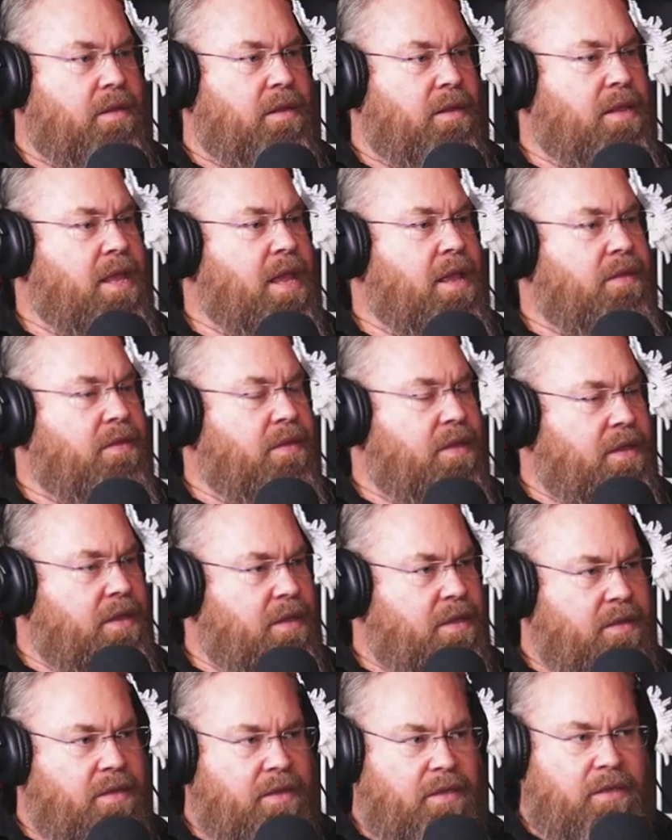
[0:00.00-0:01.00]
now,
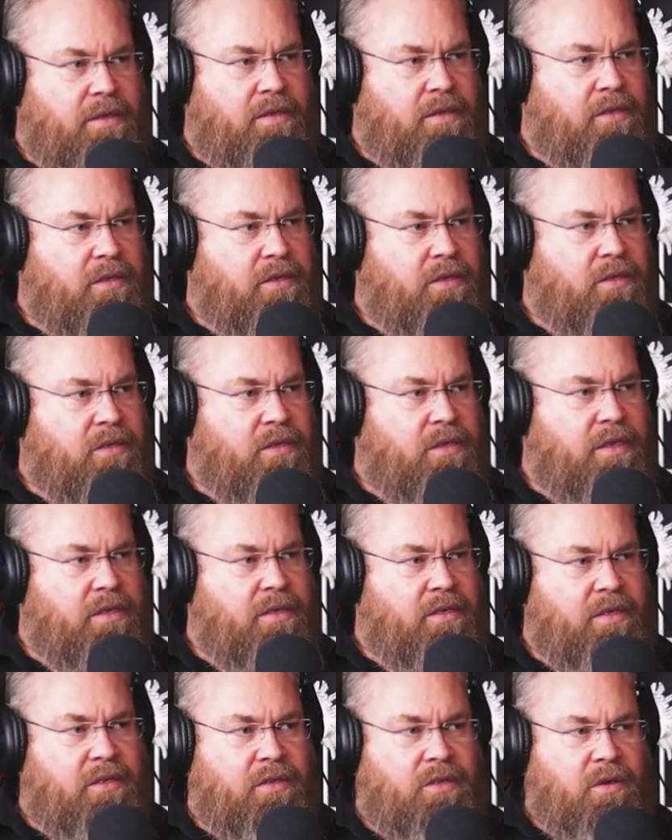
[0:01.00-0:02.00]
the, the,
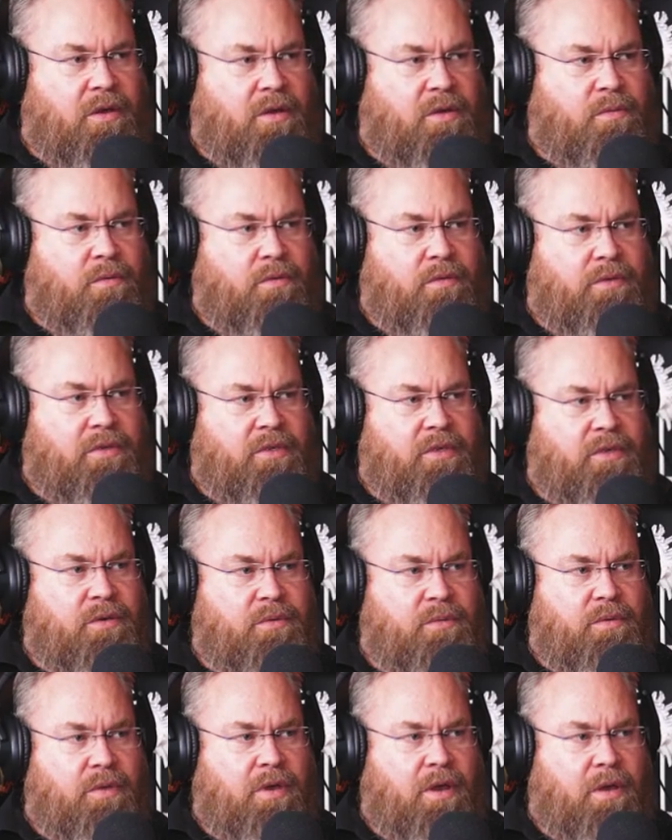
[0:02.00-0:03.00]
is the psych ward
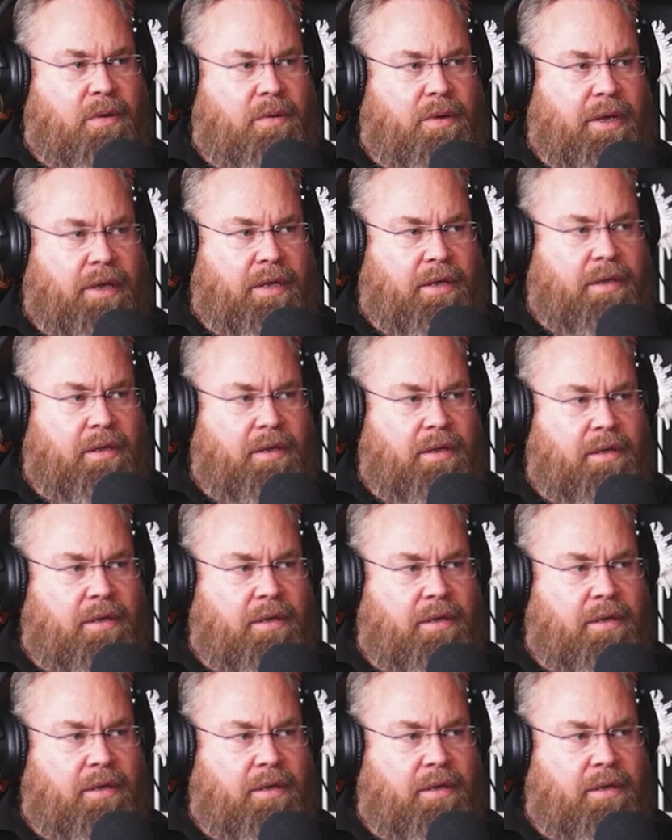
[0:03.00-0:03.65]
still going?